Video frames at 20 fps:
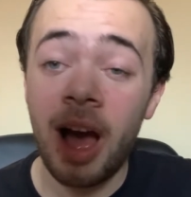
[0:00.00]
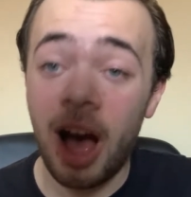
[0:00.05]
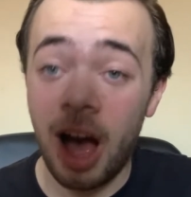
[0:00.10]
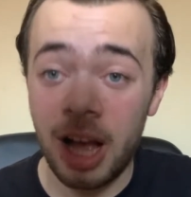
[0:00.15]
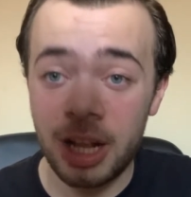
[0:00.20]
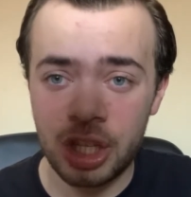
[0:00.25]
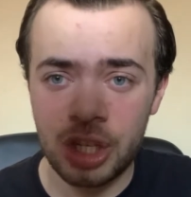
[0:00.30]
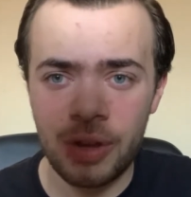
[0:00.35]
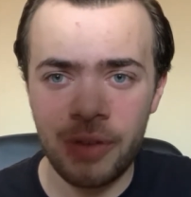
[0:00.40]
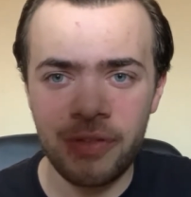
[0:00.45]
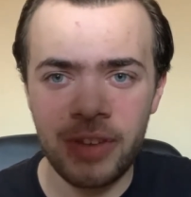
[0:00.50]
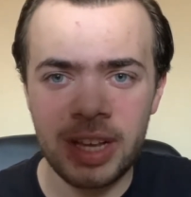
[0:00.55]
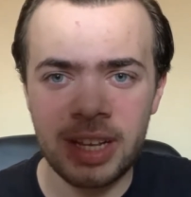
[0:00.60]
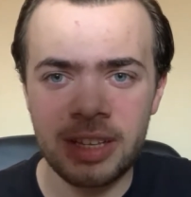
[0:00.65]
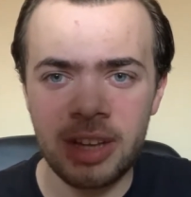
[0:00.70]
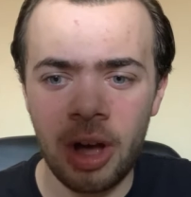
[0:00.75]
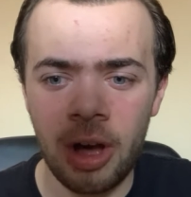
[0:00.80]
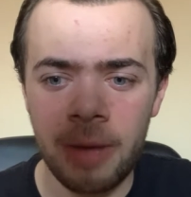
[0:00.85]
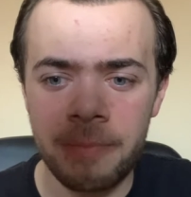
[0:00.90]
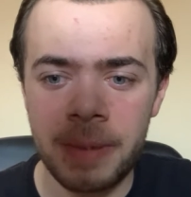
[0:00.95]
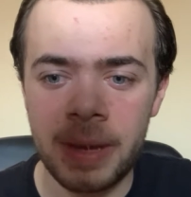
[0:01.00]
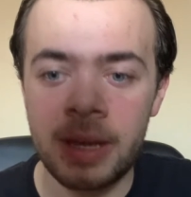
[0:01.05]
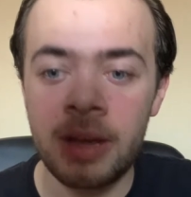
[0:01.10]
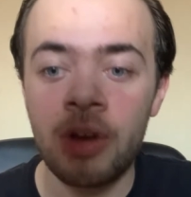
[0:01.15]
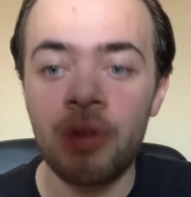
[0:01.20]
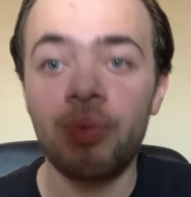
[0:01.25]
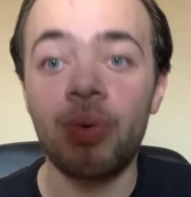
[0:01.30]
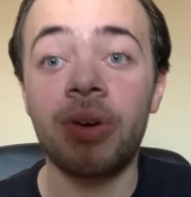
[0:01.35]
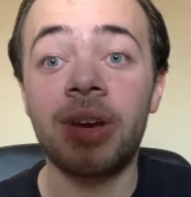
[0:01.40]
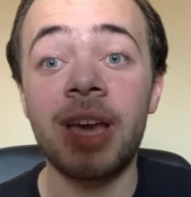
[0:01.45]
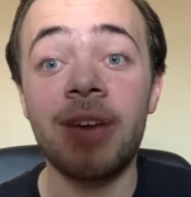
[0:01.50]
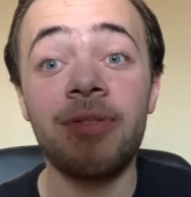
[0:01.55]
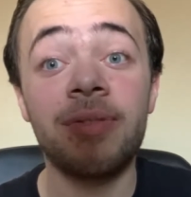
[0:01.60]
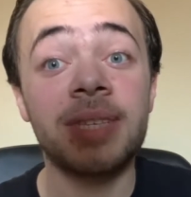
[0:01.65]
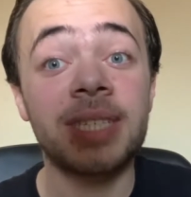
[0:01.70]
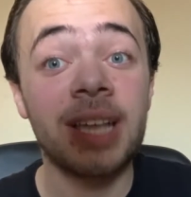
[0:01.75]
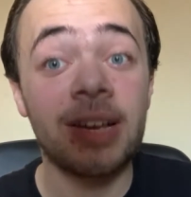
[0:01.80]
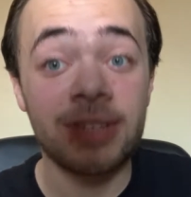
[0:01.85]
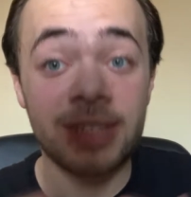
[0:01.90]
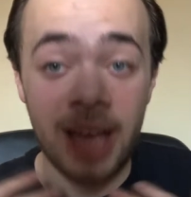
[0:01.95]
I do think Derby will give
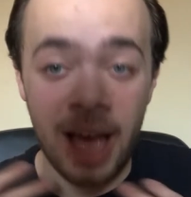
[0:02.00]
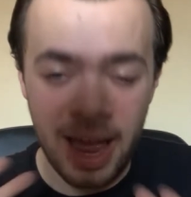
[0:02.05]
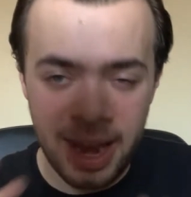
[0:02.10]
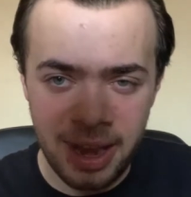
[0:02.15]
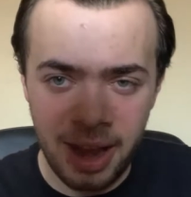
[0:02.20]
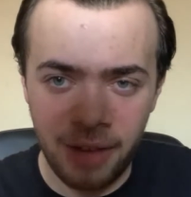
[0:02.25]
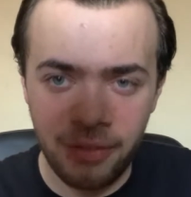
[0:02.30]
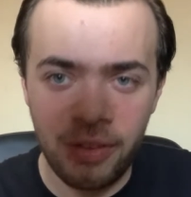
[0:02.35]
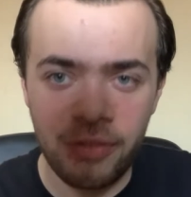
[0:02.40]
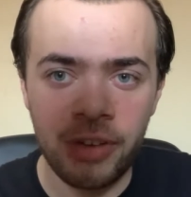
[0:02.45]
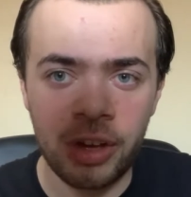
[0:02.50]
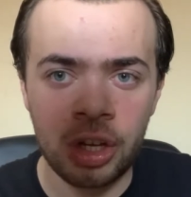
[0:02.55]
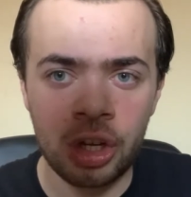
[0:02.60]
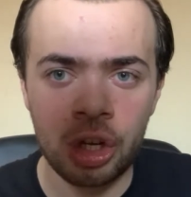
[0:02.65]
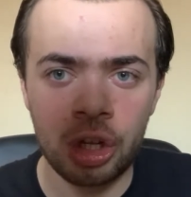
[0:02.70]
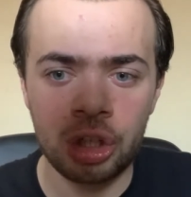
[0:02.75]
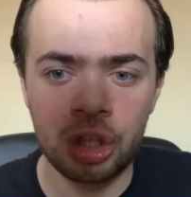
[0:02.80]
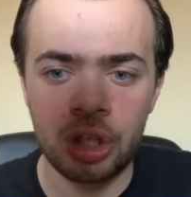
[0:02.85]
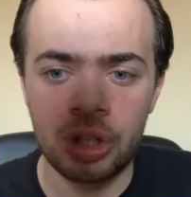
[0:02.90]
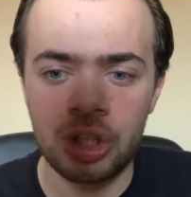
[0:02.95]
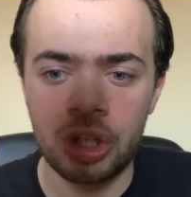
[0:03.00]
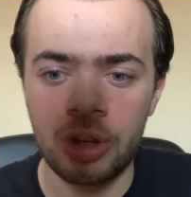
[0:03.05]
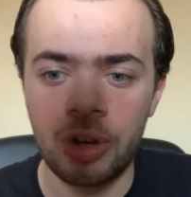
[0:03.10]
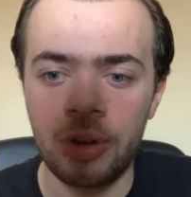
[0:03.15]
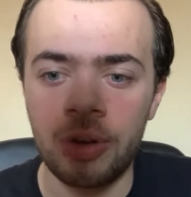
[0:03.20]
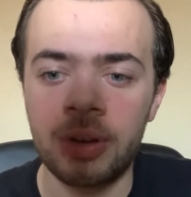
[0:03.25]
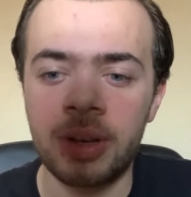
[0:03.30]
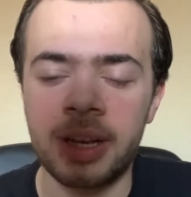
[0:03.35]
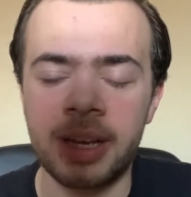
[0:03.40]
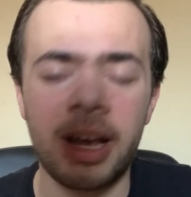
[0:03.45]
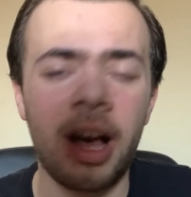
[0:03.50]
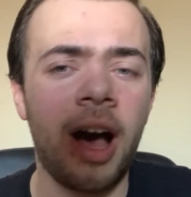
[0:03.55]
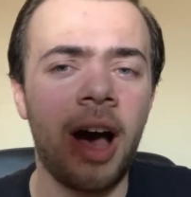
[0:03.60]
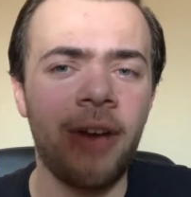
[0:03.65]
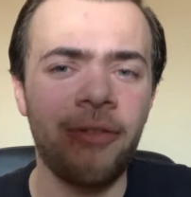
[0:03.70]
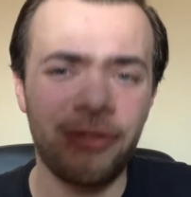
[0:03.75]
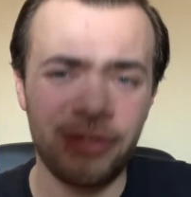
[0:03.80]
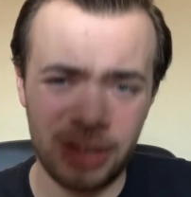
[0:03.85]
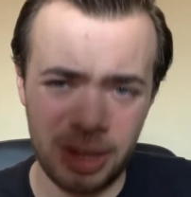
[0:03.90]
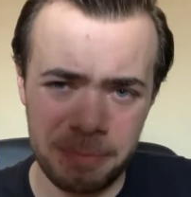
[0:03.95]
themselves enough of a cushion to
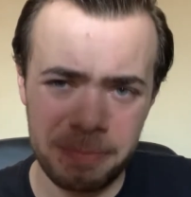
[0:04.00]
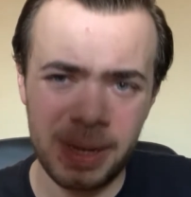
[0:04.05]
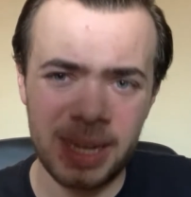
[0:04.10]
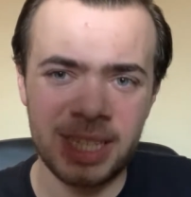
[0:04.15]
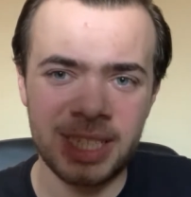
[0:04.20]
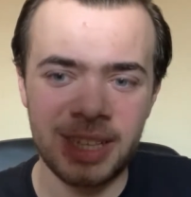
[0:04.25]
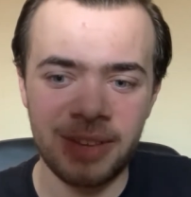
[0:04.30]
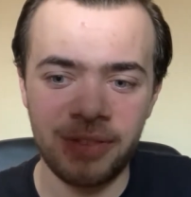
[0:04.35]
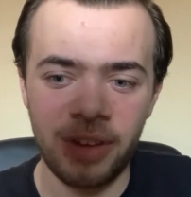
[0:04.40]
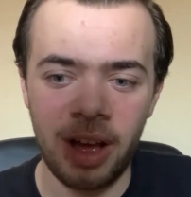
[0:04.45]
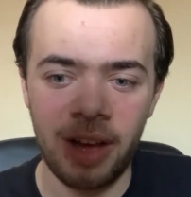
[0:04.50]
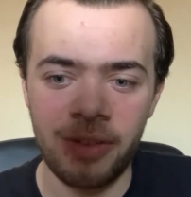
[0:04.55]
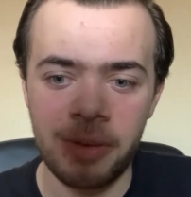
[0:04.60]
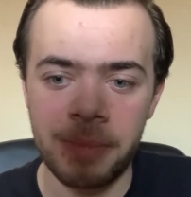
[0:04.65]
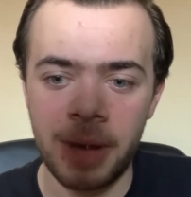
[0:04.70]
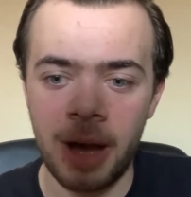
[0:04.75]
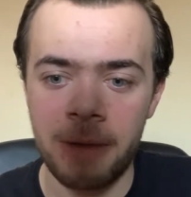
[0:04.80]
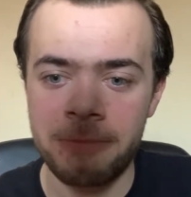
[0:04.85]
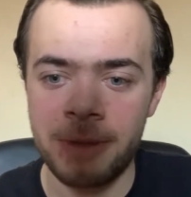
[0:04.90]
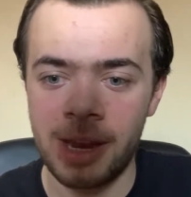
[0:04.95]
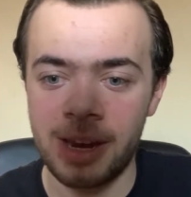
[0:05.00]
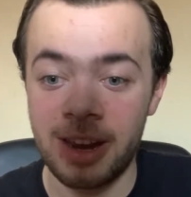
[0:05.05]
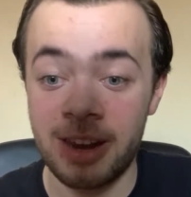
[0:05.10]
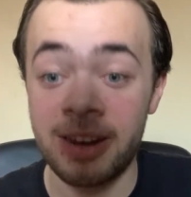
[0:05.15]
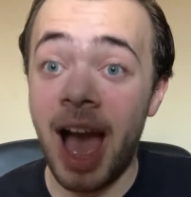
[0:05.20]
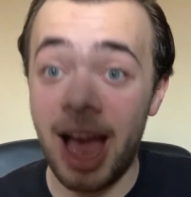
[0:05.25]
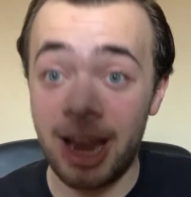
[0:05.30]
comfortably survive, in my opinion.